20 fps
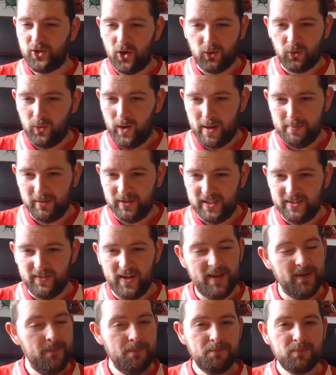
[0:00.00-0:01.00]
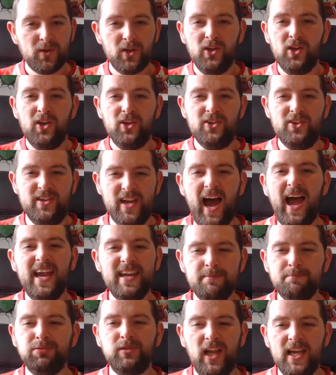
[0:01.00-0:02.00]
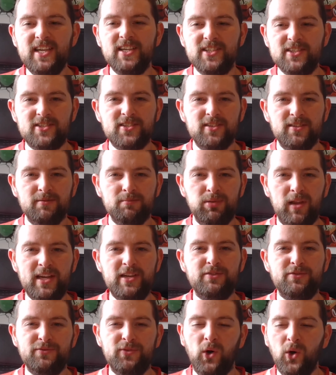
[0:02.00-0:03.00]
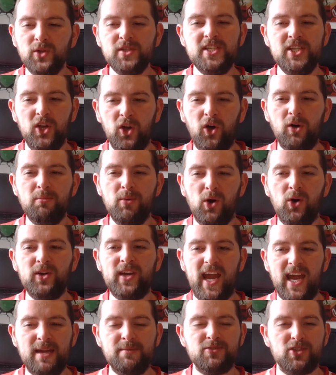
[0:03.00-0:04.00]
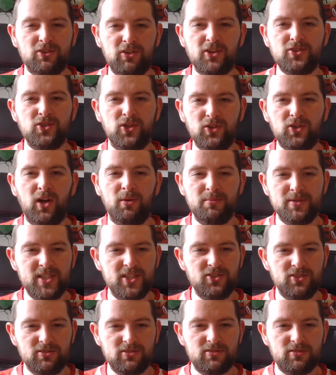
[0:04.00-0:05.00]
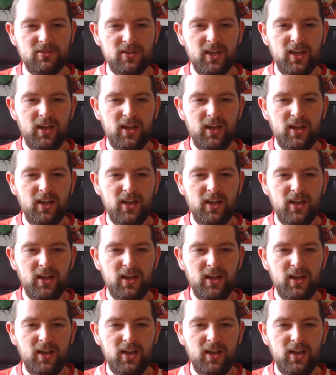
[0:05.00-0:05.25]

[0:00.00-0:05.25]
don't quite believe it. 9 players played 40 or more games across all competitions.